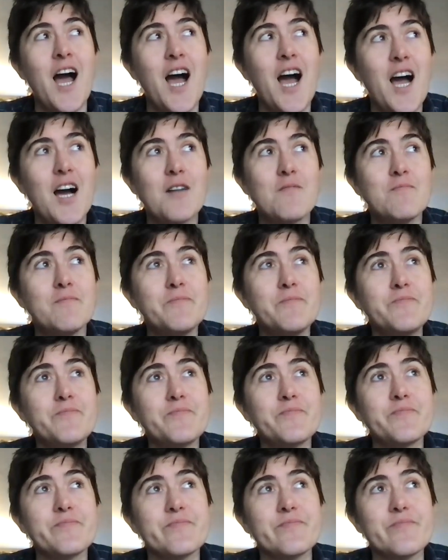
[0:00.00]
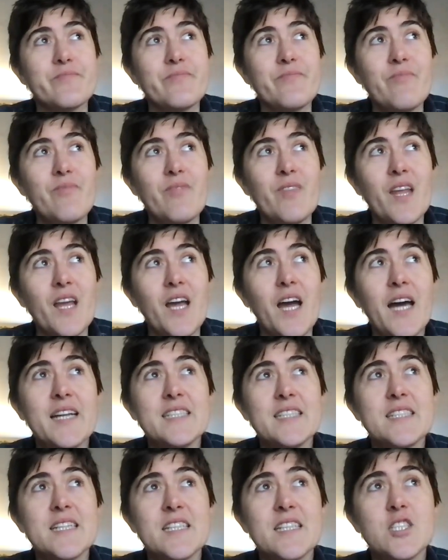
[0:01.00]
Um, and
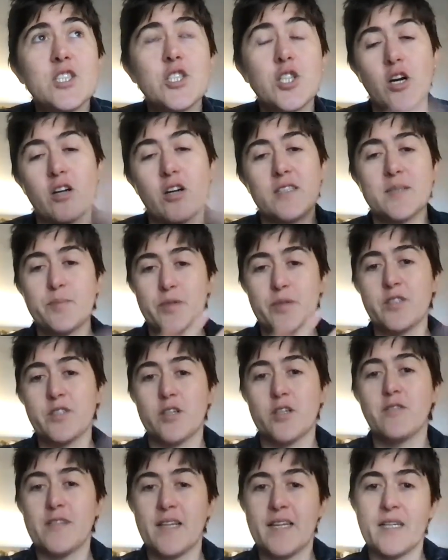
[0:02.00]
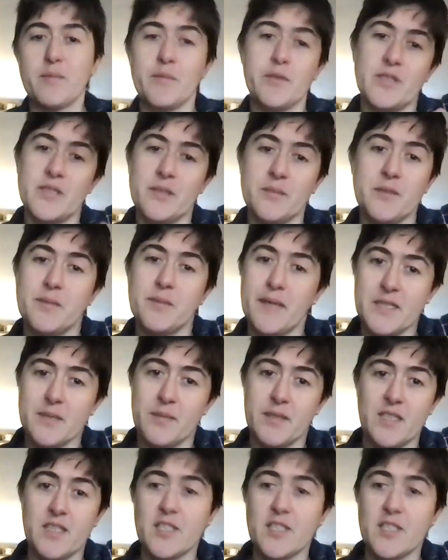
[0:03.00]
it's in a jar, it's preserved like a museum specimen